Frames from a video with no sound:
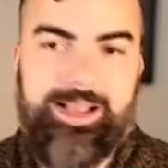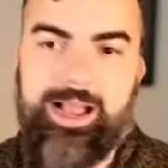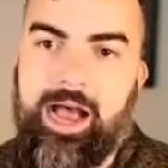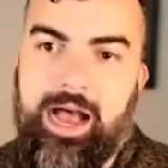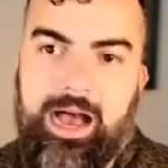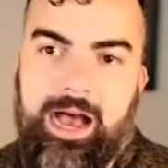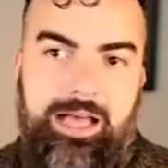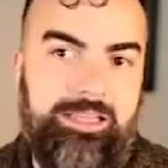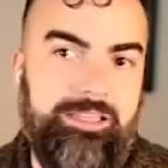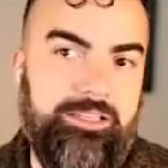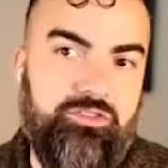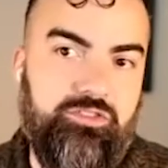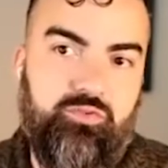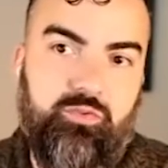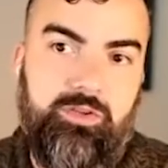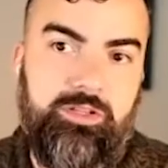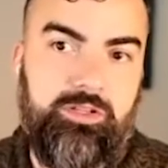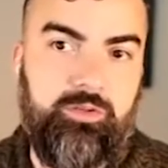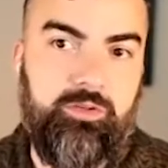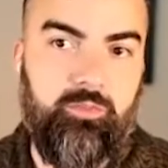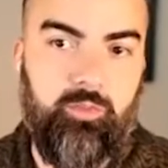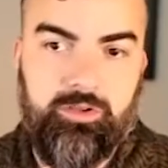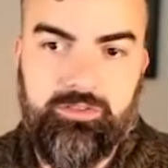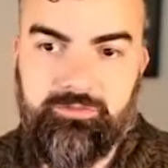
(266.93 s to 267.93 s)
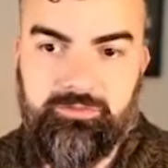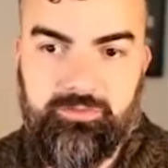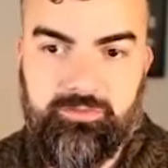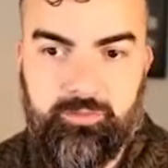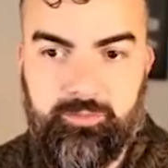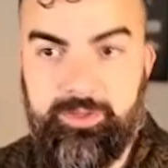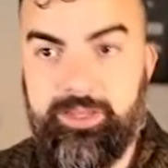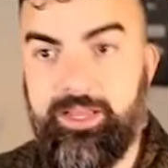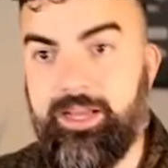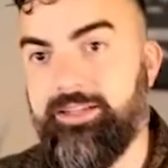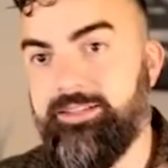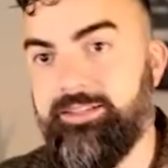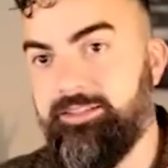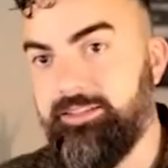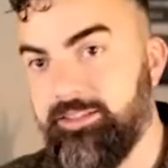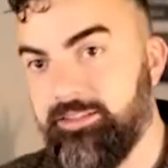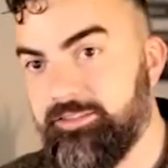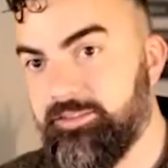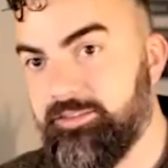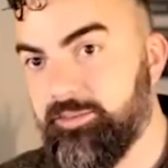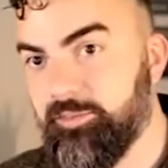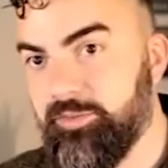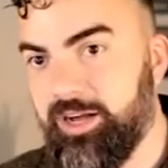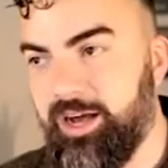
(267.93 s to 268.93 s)
College really wasn't for me. I did
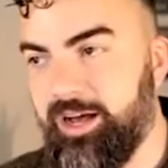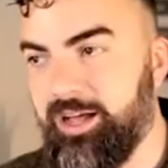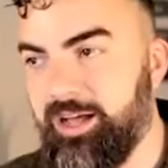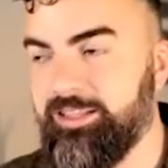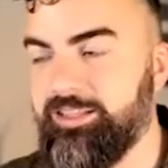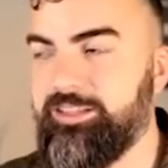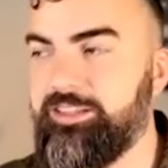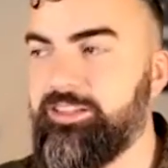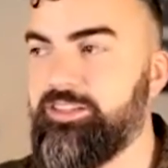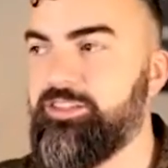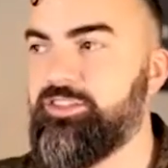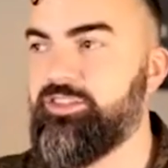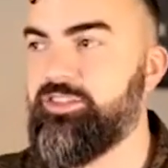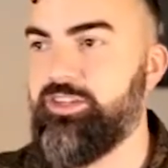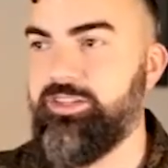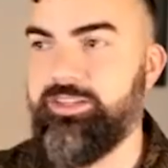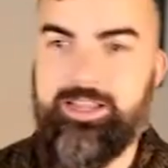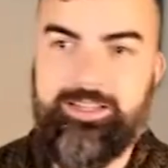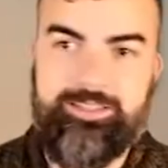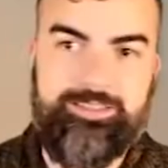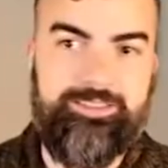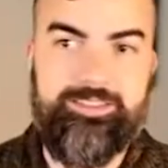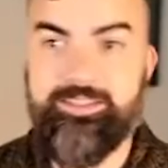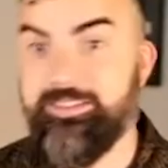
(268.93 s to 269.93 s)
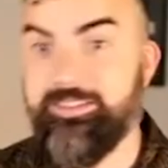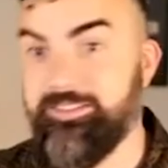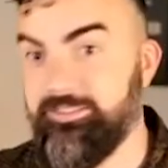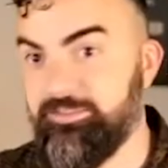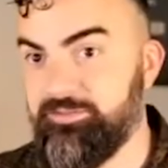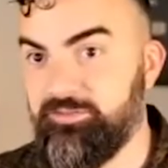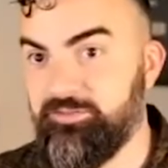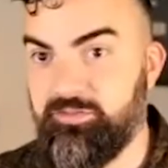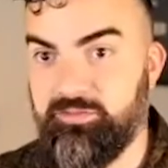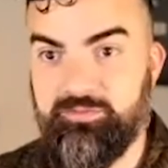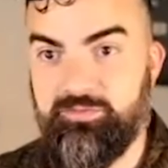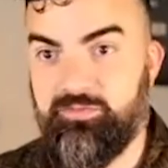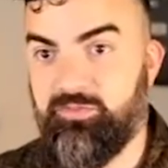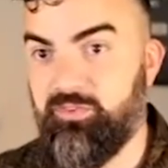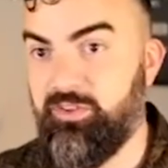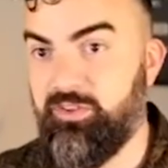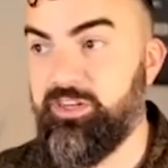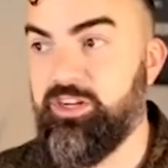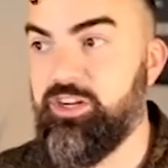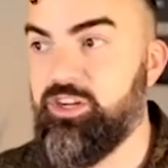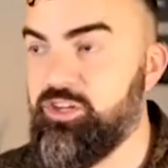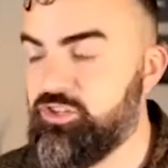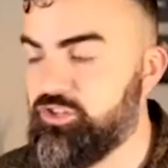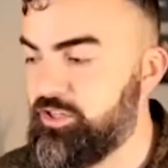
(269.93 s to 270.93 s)
some college, and I didn't
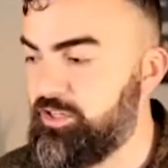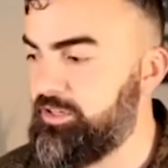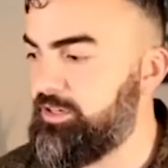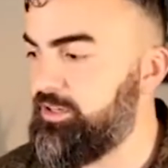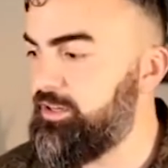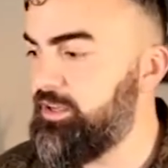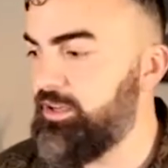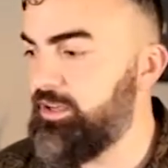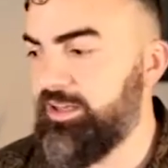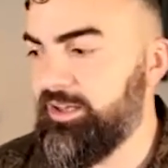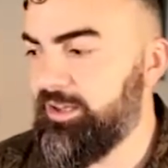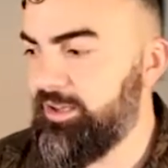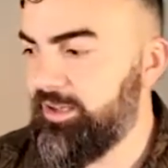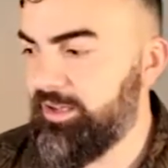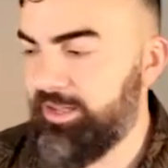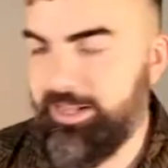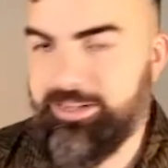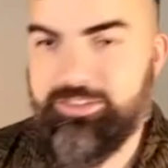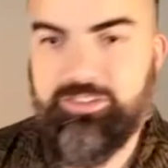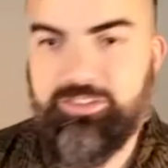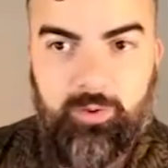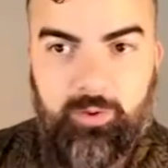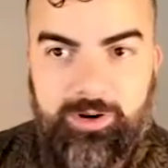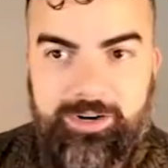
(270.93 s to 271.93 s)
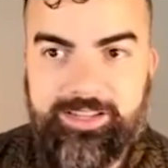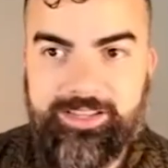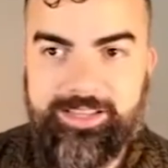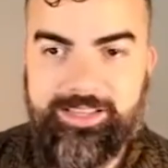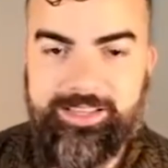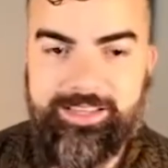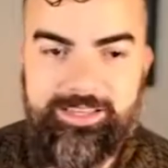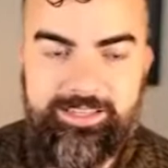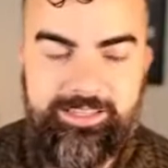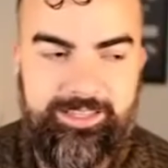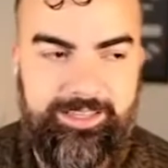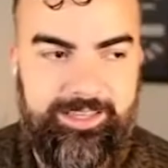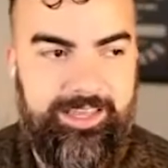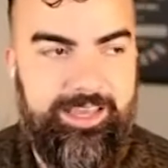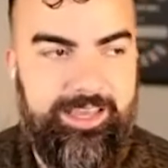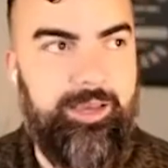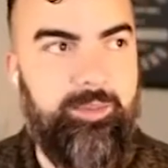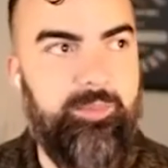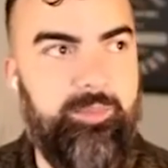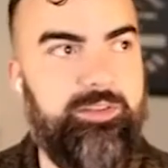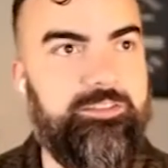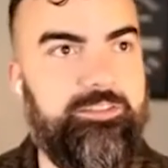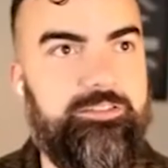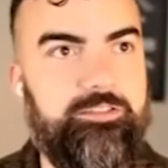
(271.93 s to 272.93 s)
finish, and I just wanted to get in the
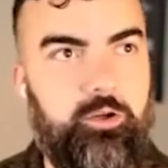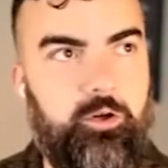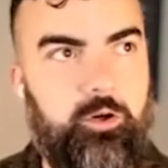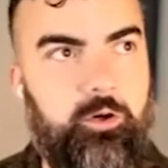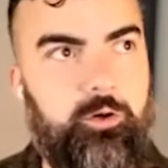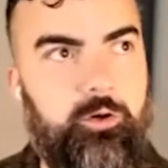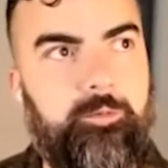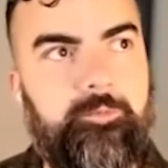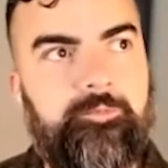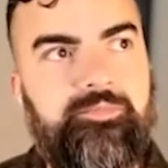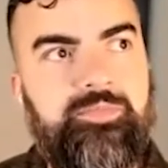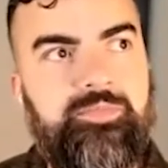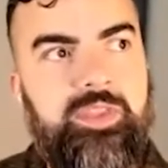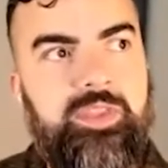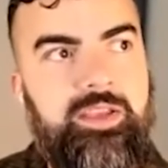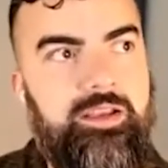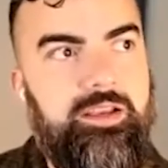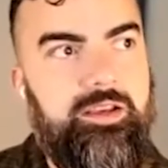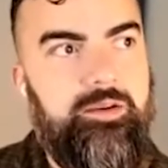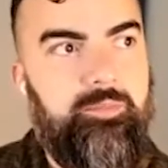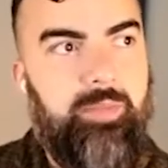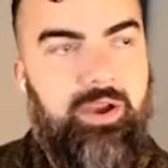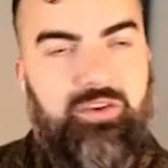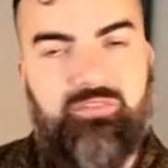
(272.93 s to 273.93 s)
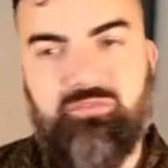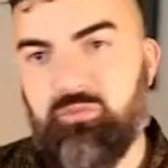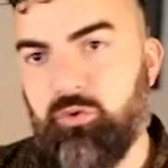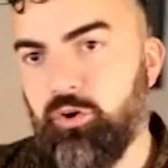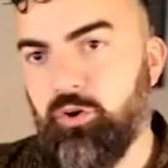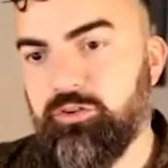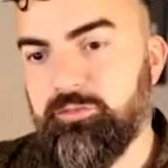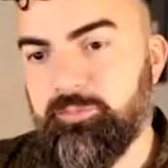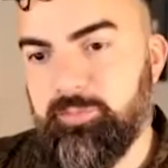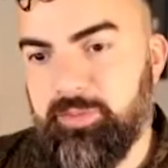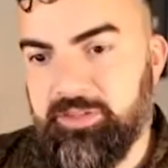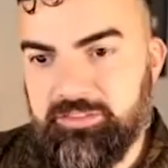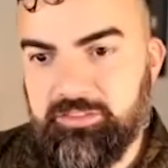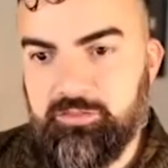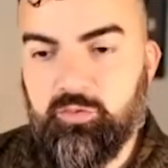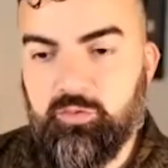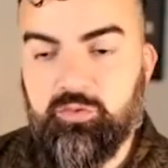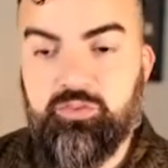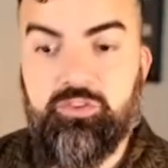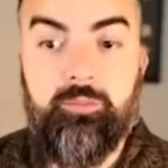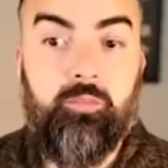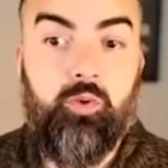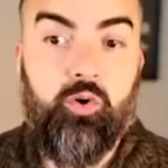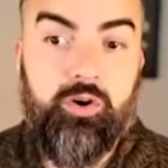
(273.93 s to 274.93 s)
game, and so my first business
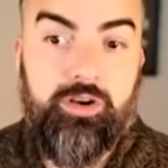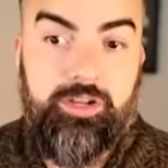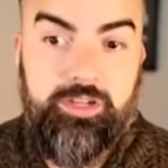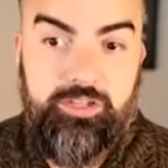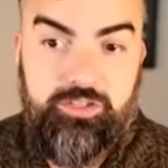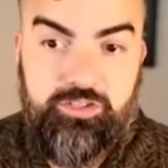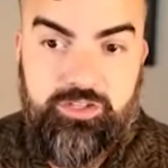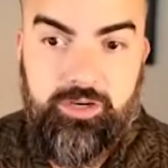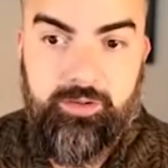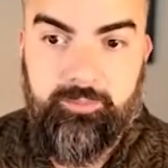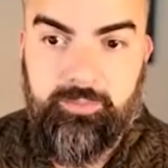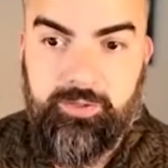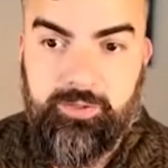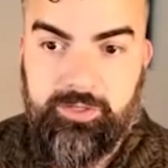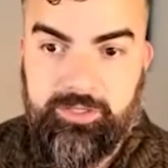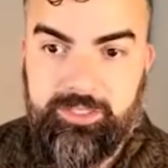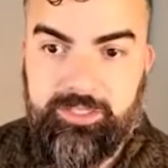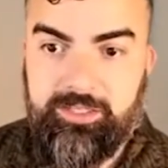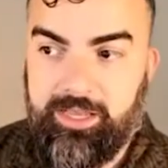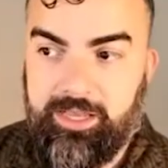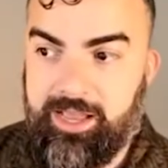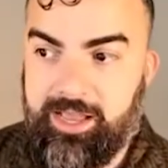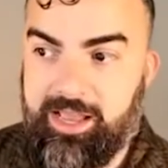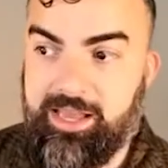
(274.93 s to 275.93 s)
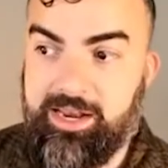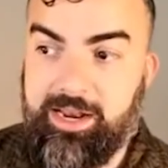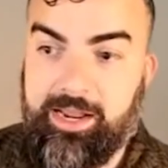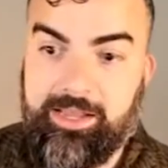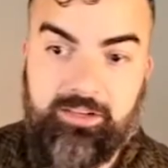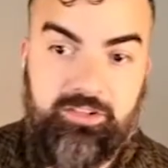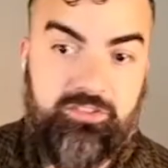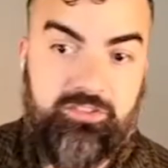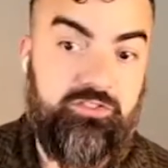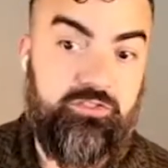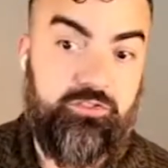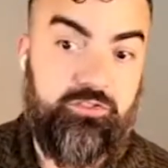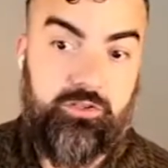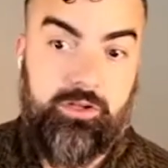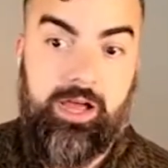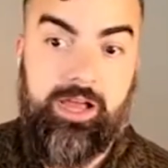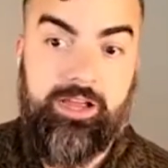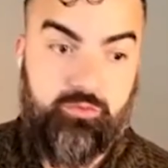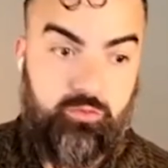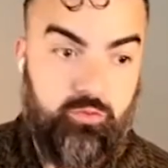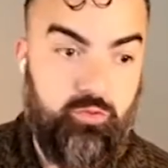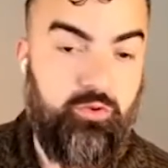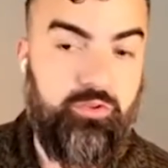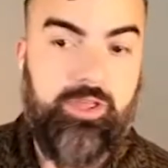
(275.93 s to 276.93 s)
was a mortgage company and I, I
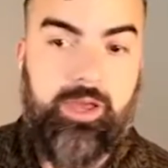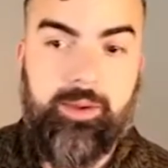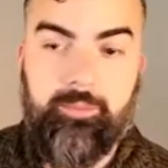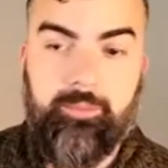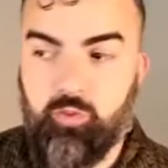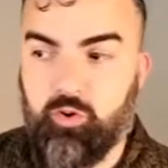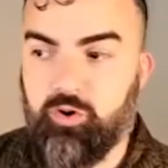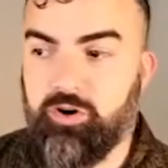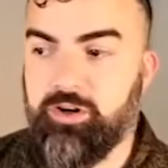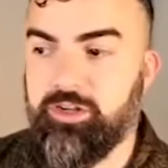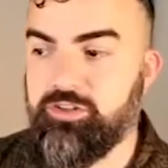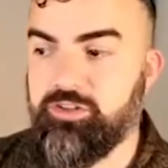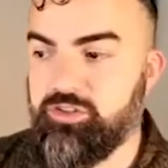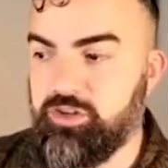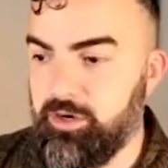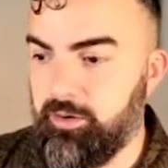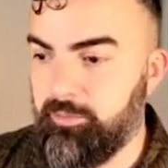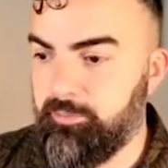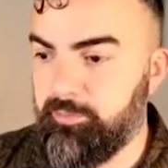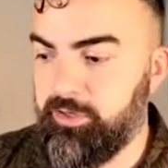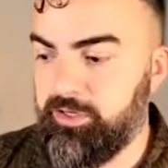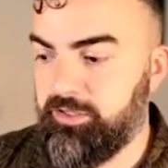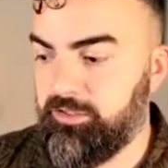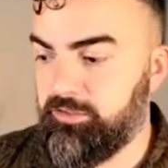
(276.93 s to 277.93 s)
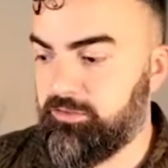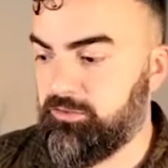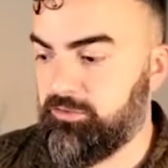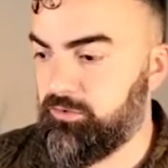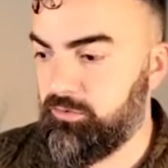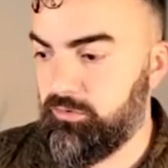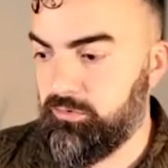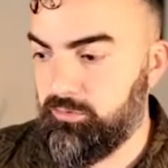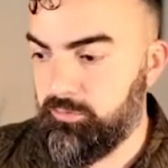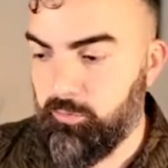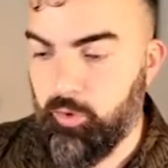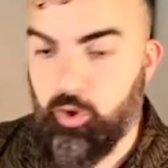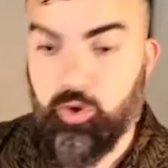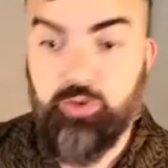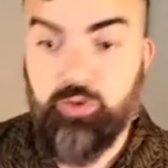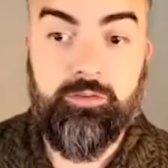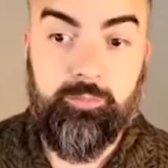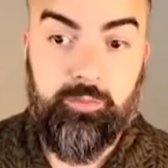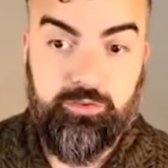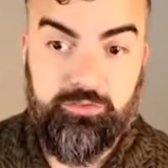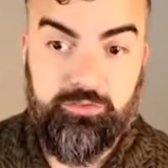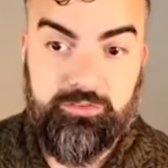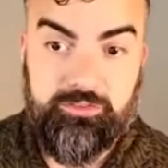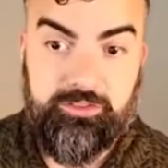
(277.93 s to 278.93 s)
grew that mortgage company to
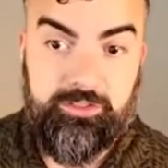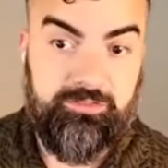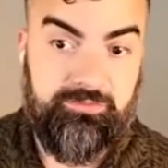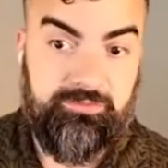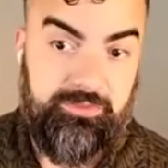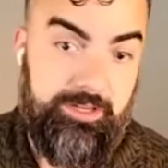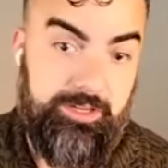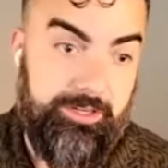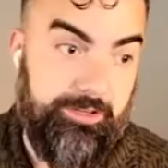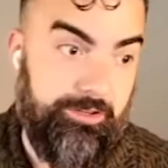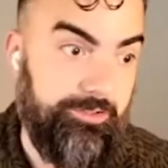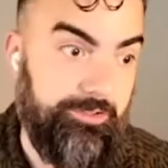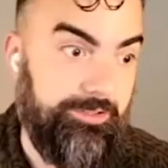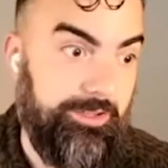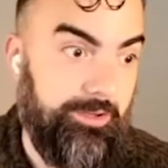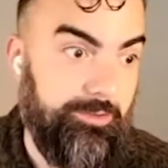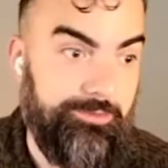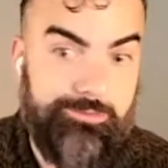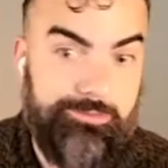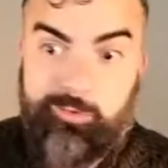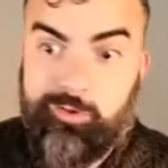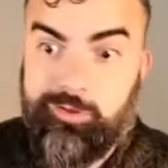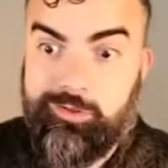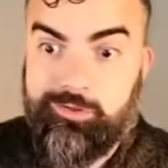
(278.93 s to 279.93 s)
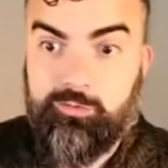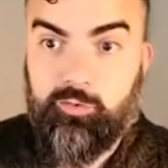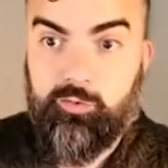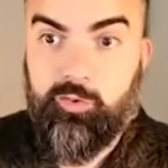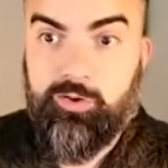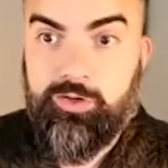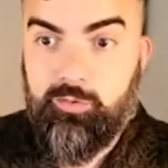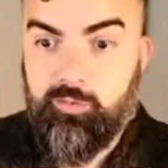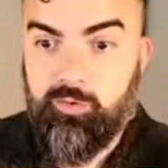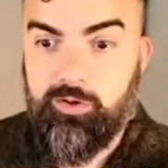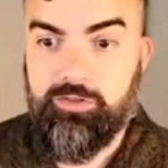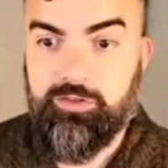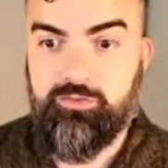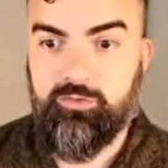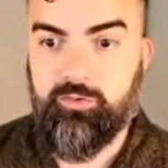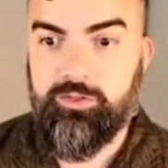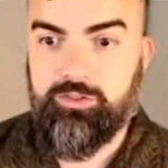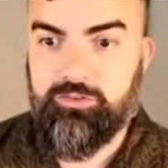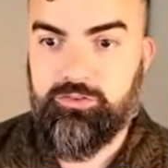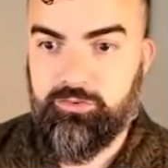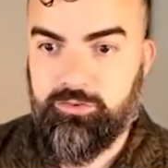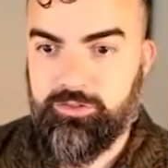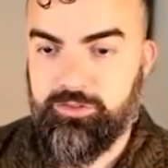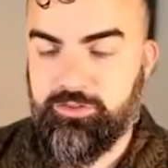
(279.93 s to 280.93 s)
multiple six figures. I was what, 21,
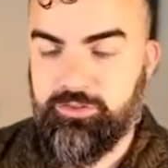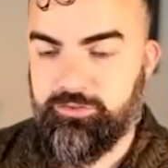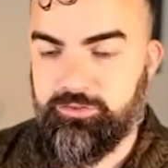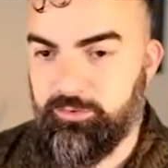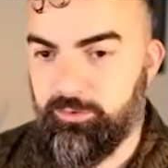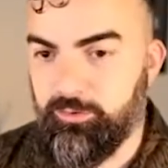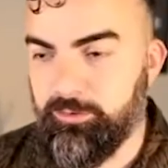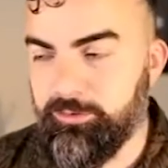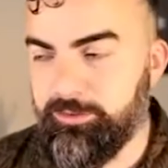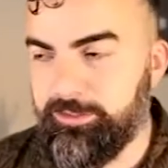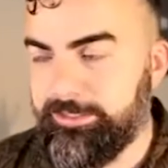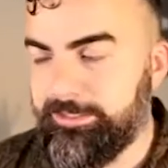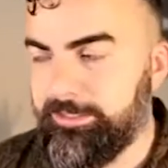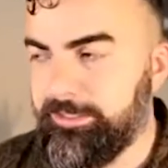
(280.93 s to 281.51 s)
22 years old.